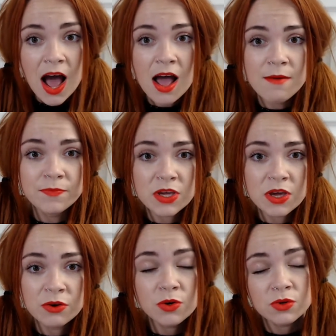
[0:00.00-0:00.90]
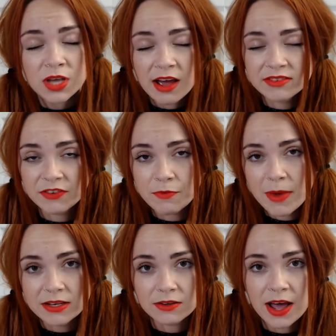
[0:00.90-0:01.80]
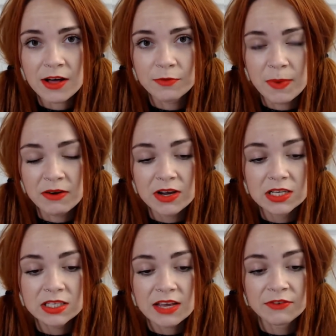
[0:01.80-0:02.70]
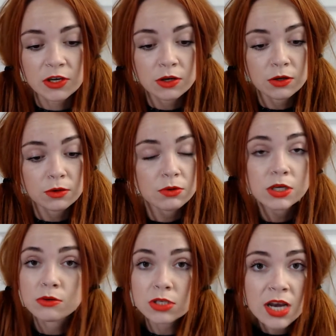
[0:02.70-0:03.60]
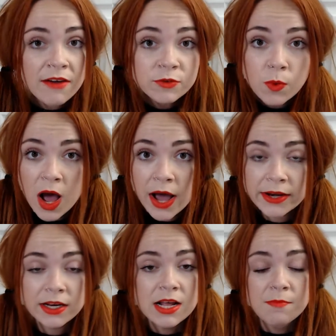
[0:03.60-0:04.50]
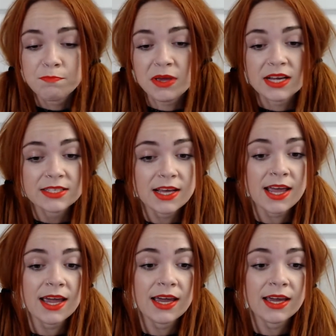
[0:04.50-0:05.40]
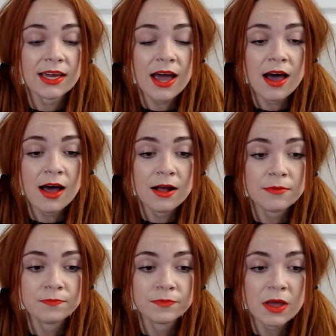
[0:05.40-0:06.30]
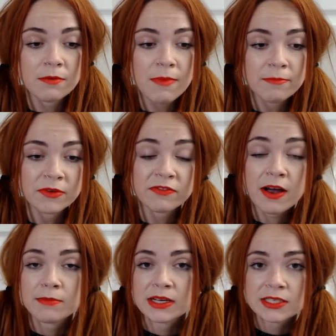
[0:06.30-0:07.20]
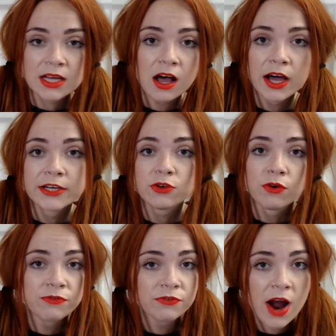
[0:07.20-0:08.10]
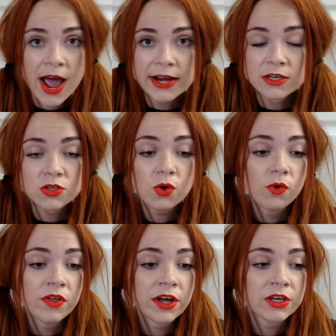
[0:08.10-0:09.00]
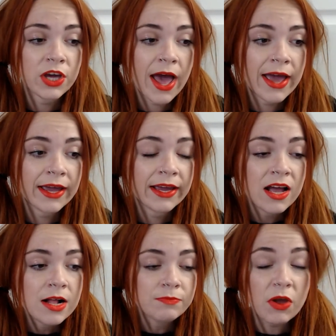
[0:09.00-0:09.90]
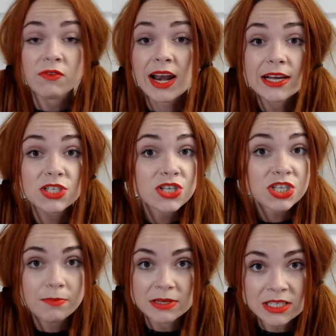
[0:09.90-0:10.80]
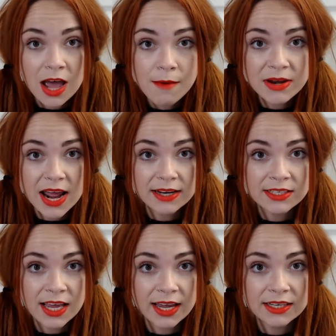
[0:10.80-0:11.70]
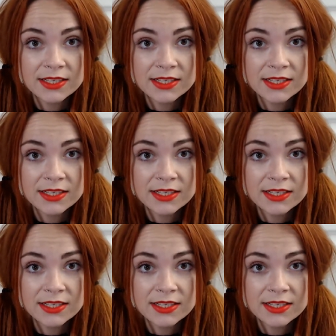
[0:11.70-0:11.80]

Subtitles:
You can also have different mental health periods if you lose a loved one, be it a member of the family died or friend, or that a relationship is terminated,